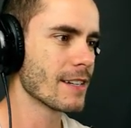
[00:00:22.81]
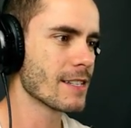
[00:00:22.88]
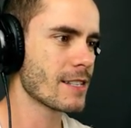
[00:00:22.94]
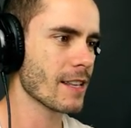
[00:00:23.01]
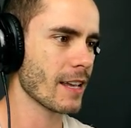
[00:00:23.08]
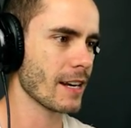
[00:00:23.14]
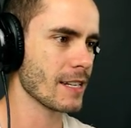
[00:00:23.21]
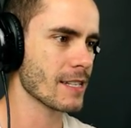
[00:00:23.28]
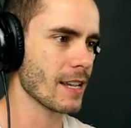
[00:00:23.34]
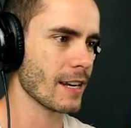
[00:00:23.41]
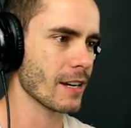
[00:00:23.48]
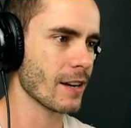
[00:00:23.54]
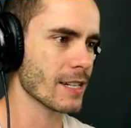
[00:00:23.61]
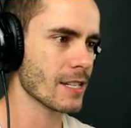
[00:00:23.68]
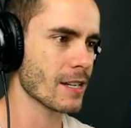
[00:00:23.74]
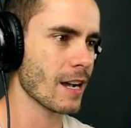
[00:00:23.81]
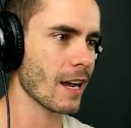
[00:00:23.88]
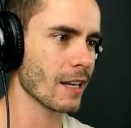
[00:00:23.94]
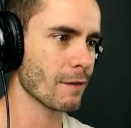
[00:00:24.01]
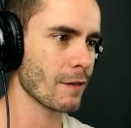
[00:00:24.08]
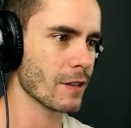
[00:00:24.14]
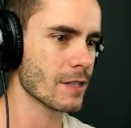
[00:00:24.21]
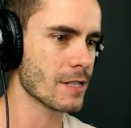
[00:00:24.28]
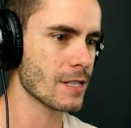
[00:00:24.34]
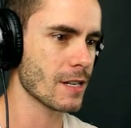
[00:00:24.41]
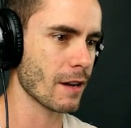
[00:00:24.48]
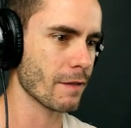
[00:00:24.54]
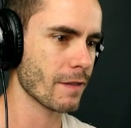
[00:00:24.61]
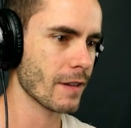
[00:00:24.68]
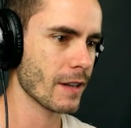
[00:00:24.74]
so that he's like nice and colorful and
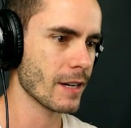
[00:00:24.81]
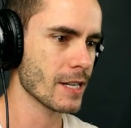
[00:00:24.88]
stuff.